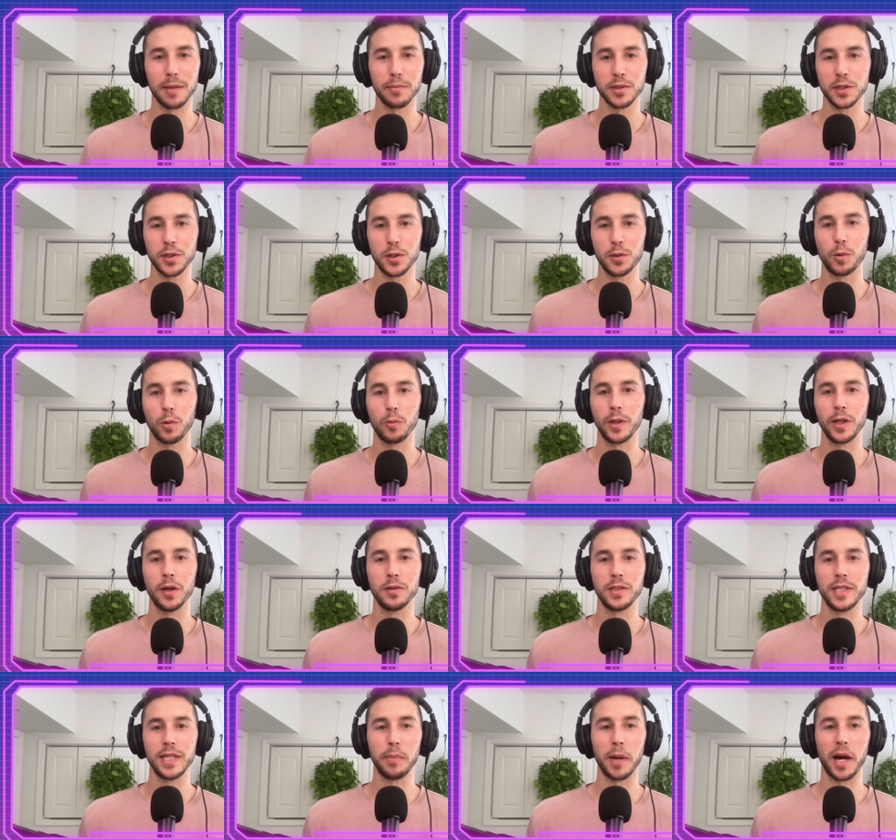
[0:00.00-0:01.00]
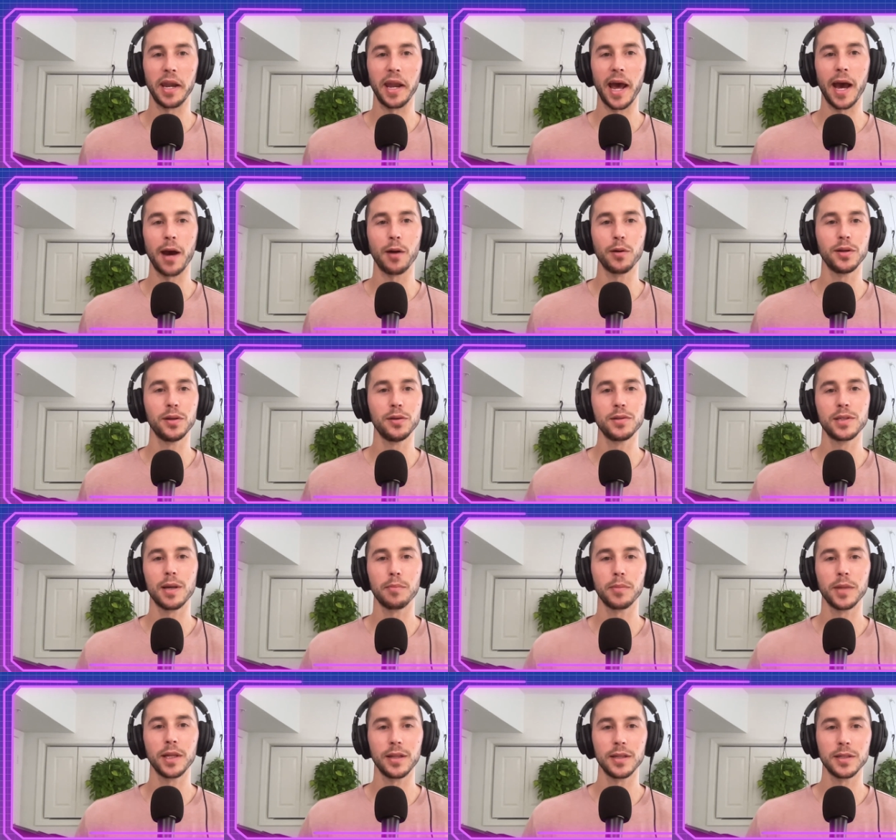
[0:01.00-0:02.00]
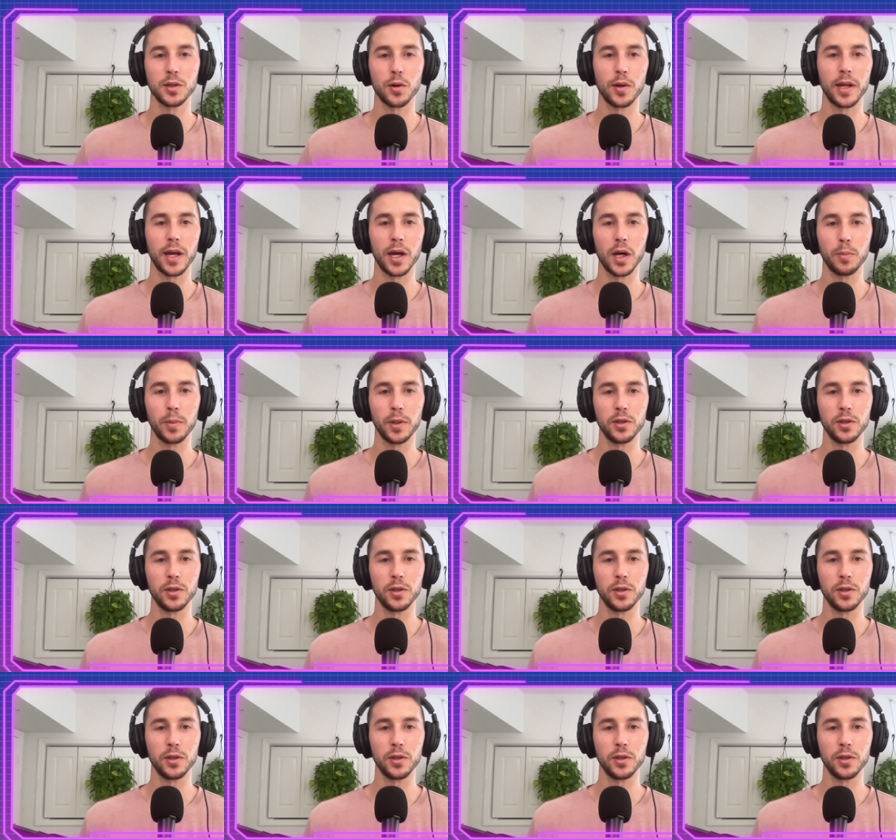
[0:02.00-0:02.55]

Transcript: episode where we go deep on how to do something that's going to help